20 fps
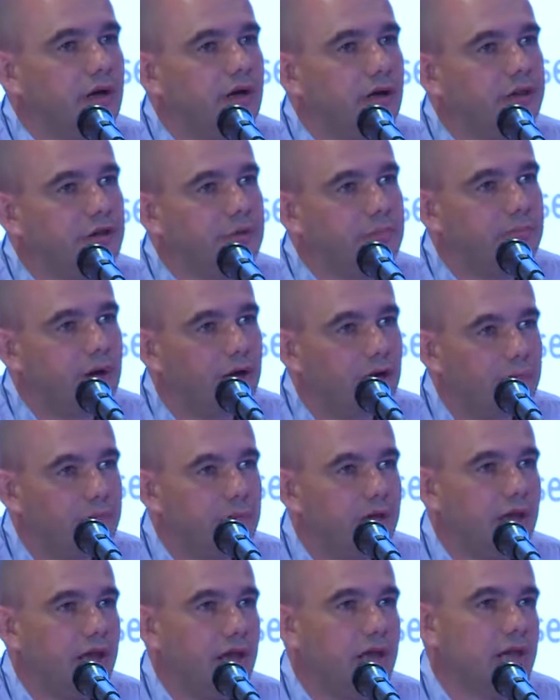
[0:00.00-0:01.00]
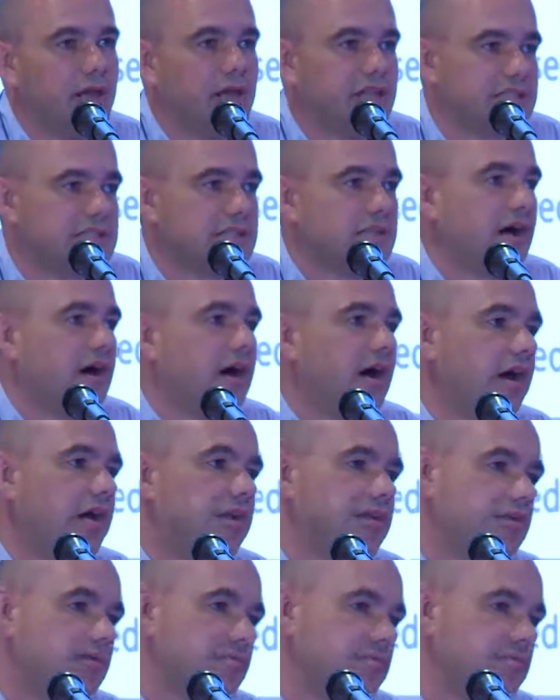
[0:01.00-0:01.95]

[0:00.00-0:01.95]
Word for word: a department inside